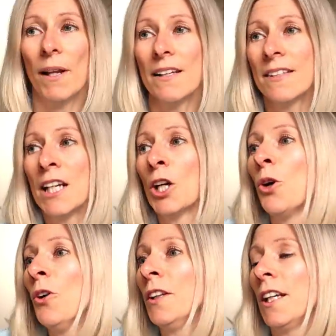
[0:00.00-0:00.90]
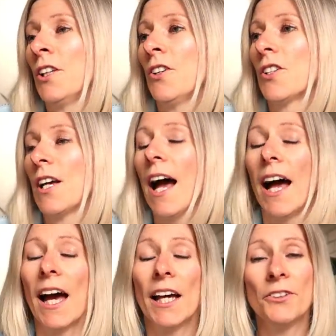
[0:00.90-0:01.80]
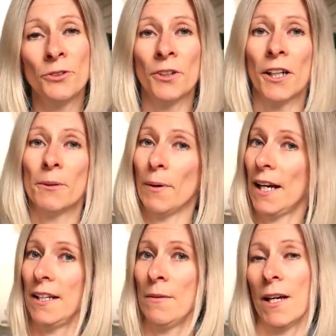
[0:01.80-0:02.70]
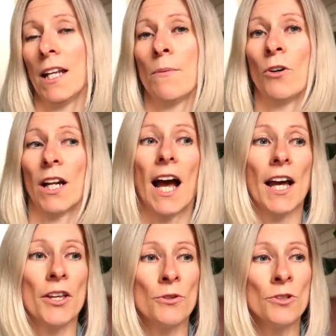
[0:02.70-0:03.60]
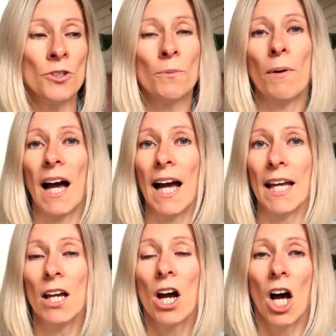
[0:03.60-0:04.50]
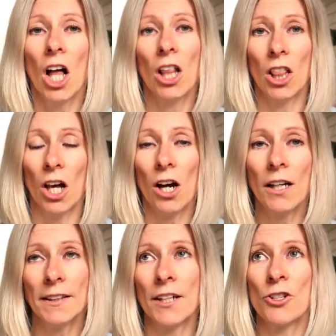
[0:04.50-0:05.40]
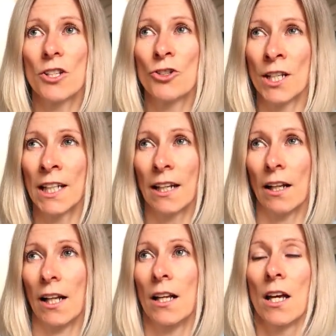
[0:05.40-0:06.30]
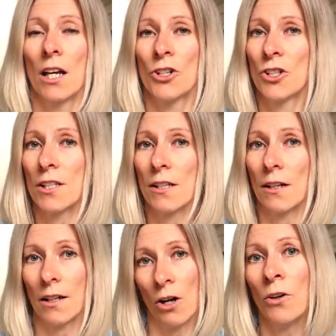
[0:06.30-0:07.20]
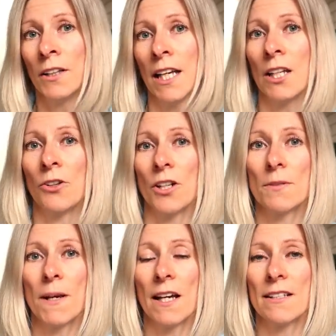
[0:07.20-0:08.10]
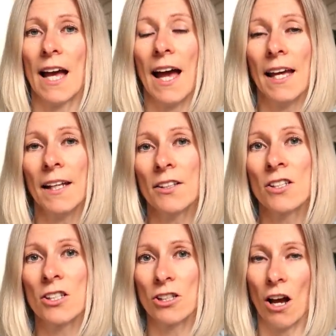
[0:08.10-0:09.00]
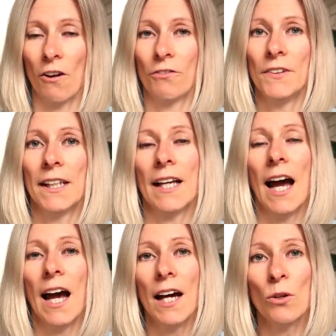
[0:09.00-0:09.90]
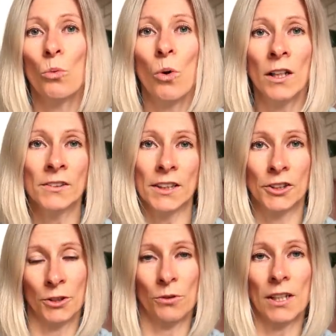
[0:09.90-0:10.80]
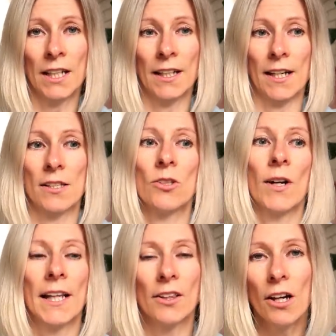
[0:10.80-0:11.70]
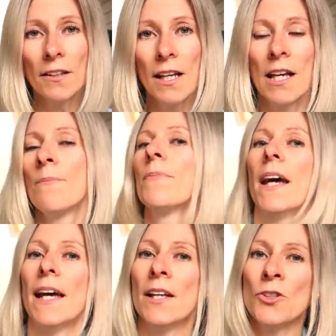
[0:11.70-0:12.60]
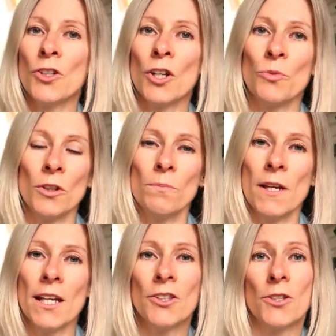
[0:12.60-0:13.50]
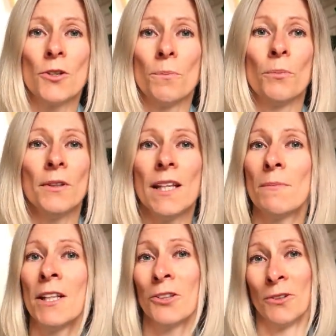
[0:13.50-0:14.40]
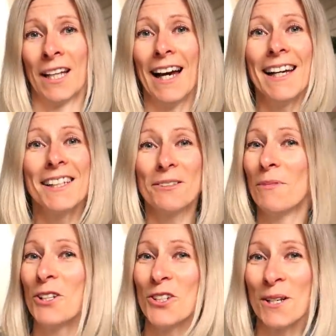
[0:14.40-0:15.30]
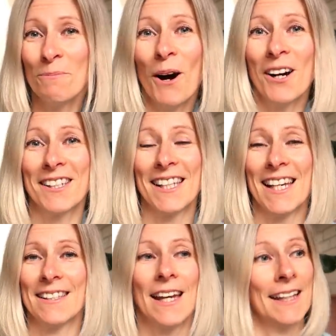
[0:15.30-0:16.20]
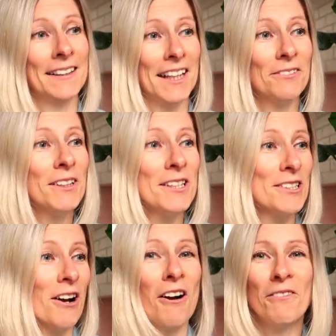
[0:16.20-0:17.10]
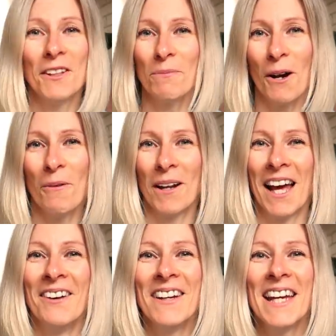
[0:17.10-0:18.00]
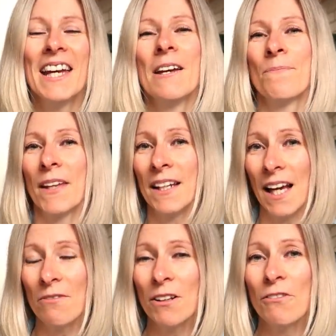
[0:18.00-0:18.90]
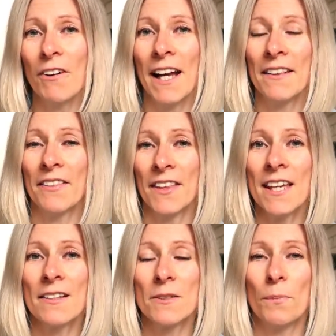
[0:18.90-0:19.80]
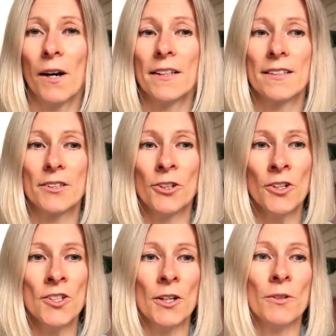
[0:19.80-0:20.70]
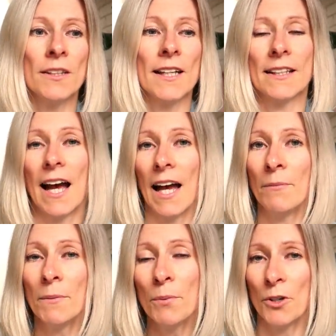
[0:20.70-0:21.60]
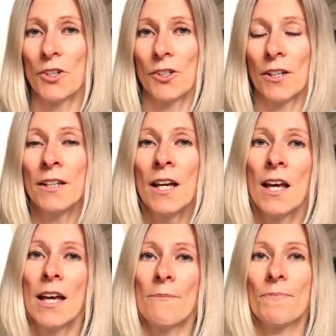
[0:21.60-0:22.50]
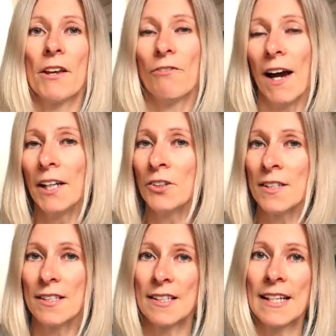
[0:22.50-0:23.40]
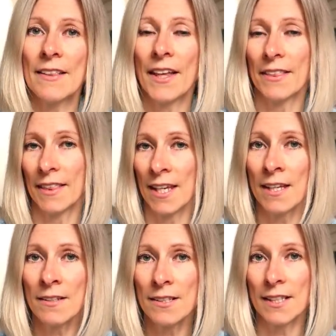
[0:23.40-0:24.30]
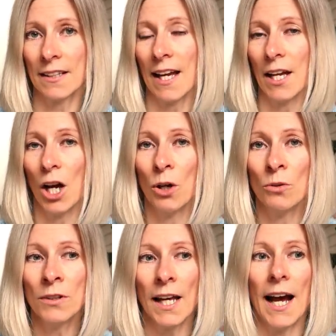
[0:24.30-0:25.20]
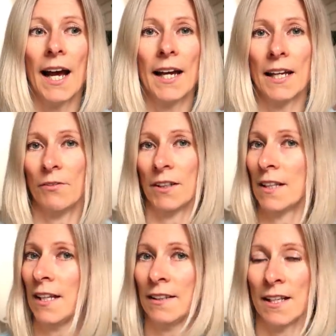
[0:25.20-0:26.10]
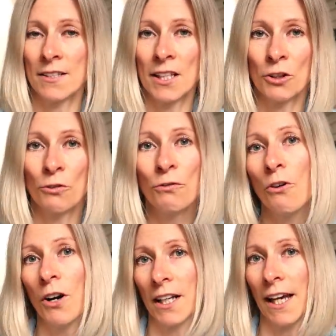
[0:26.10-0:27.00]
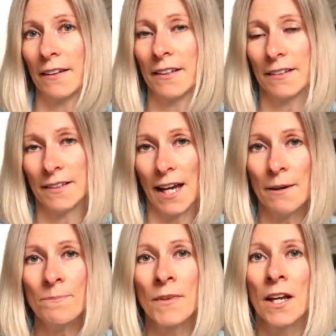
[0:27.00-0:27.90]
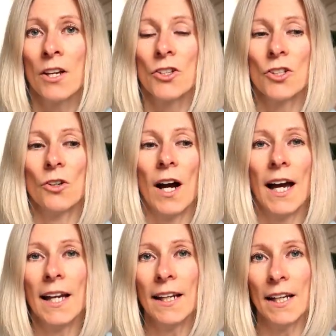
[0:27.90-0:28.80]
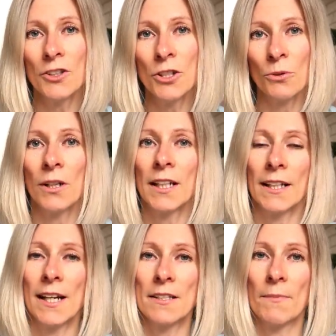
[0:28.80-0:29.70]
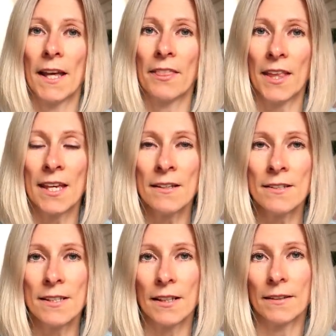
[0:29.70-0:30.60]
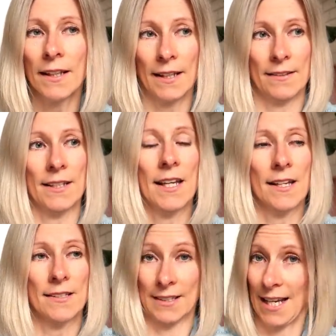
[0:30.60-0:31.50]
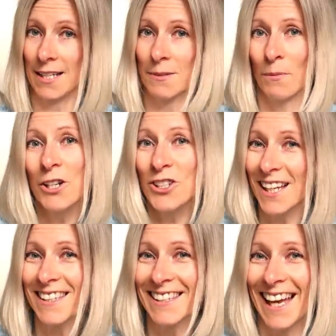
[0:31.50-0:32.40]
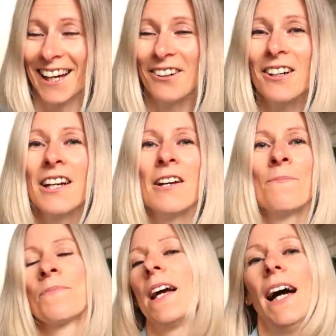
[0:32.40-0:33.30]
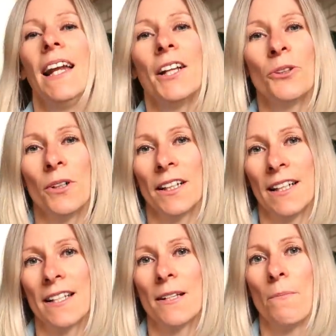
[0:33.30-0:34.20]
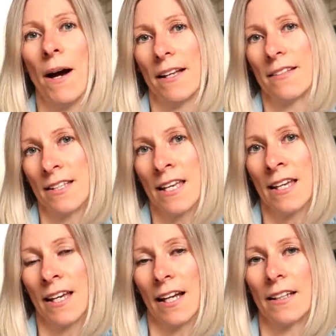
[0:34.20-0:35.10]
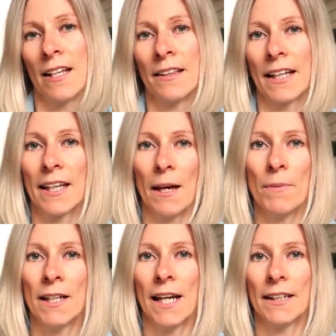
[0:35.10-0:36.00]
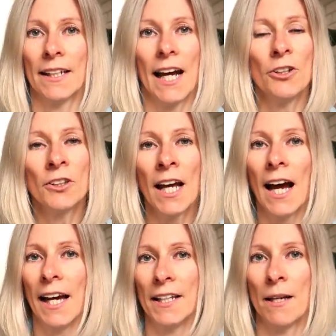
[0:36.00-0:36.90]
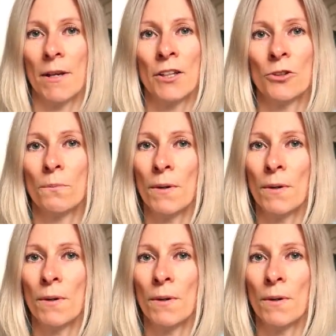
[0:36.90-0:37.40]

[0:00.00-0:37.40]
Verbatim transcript: Plastic containers, I do not buy them anymore. I used to buy a lot and just general containers because I had stuff that I wanted to organize, so I thought the answer would be to put them into nice matching boxes and that will solve the problem and I will find the things. But turns out that I'm the person, if I don't see the things that I own, I have a tendency to forget them. So I like to organize my things, that is much less now. I like to organize them by seeing it in the cabinet, and I don't hide them into